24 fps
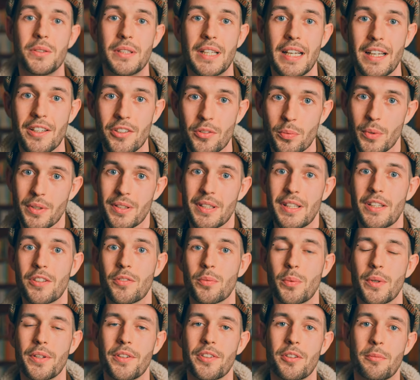guess what
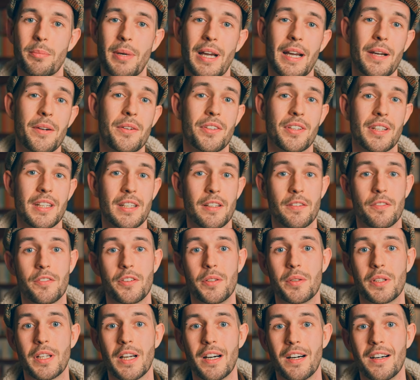this one's about? If
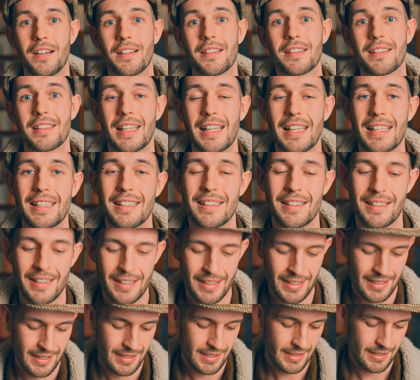you can't, then
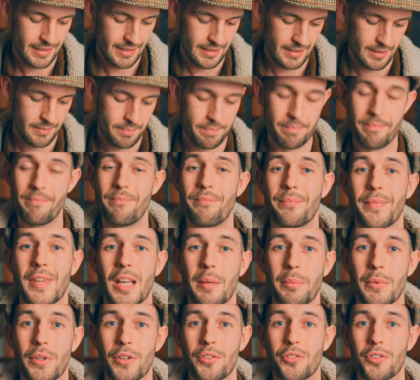um,
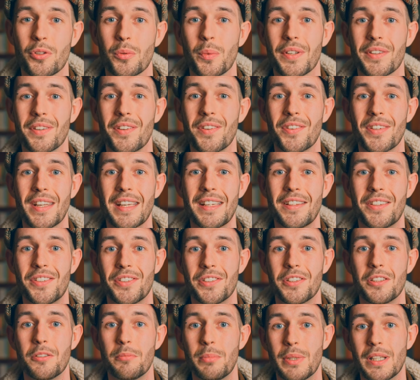I'm not sure what to say to
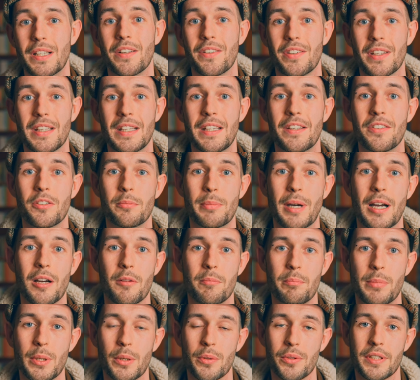you because it is
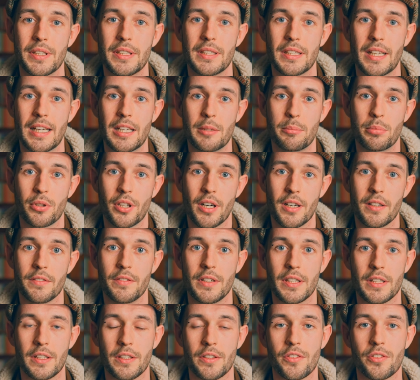about building a
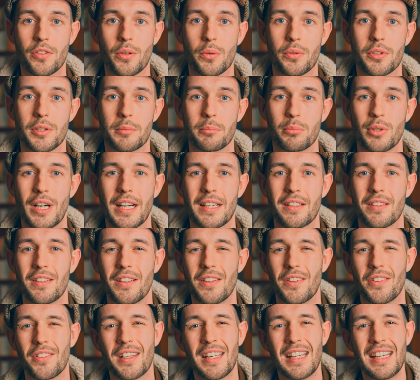private consulting
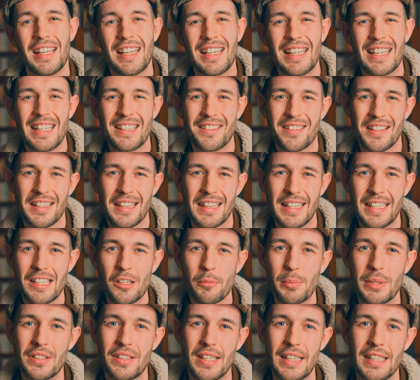practice. It's a little
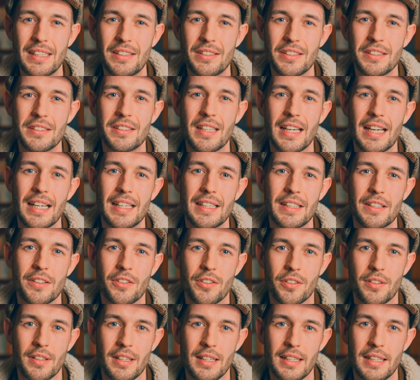bit dated and
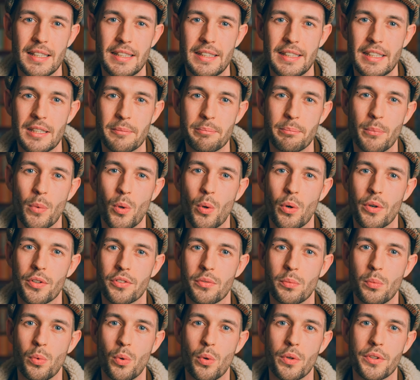it's leaning more
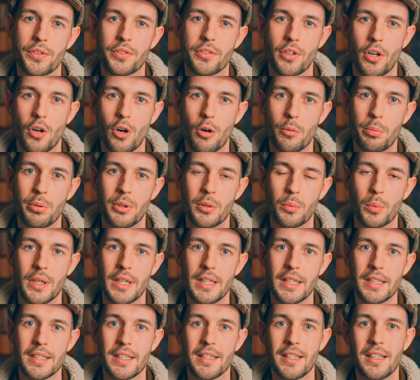towards corporate
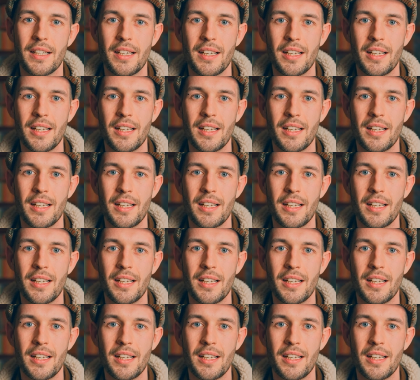work,